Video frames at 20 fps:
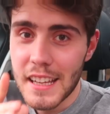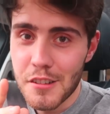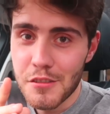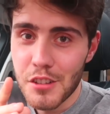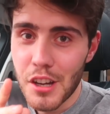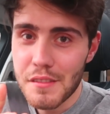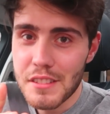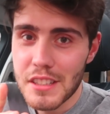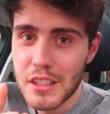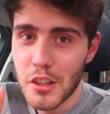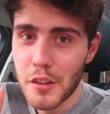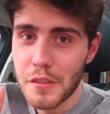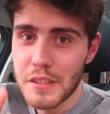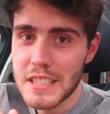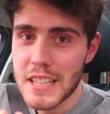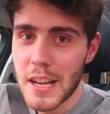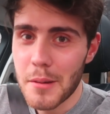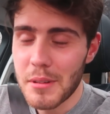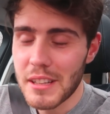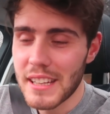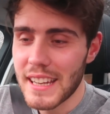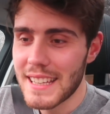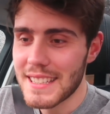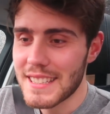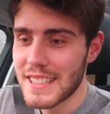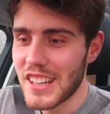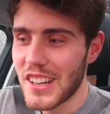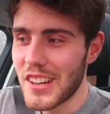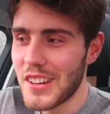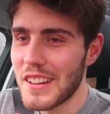and it arrived at the office a couple of
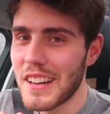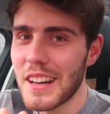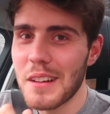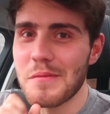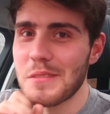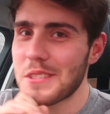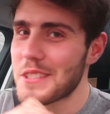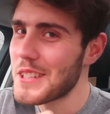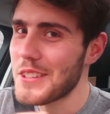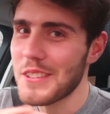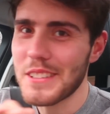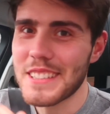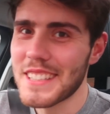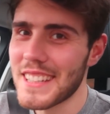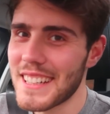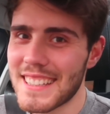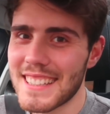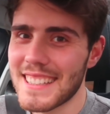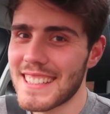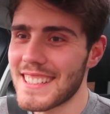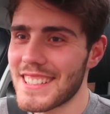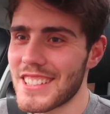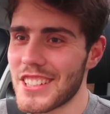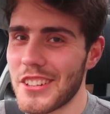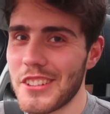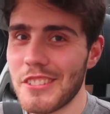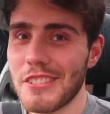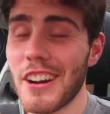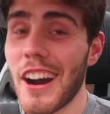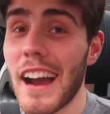days ago. I'm so excited to
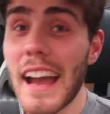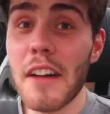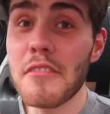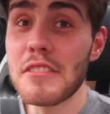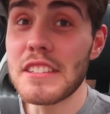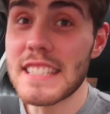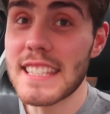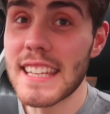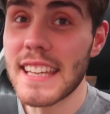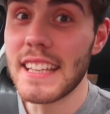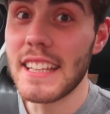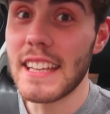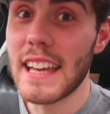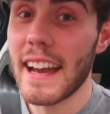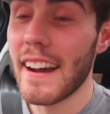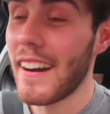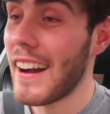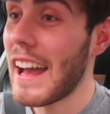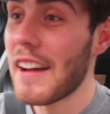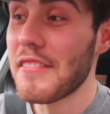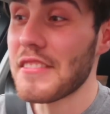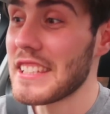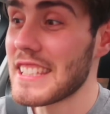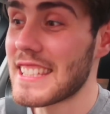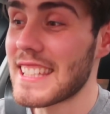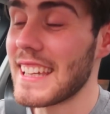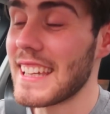show you. I haven't seen yet, I haven't